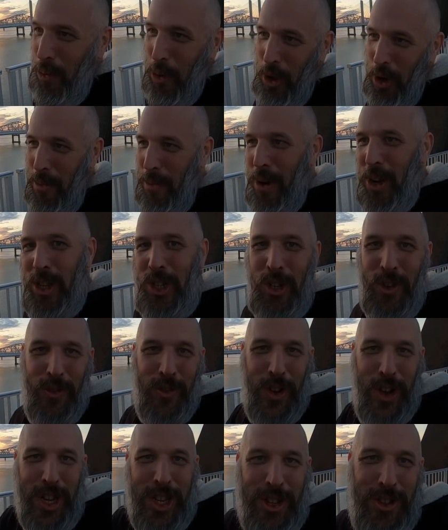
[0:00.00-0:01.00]
put a bunch of
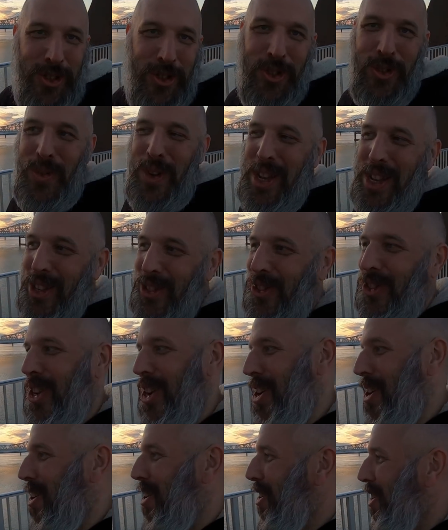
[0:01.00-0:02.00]
fucking swings
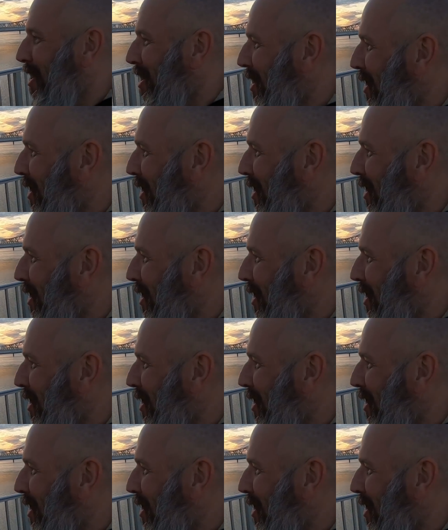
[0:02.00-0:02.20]
here.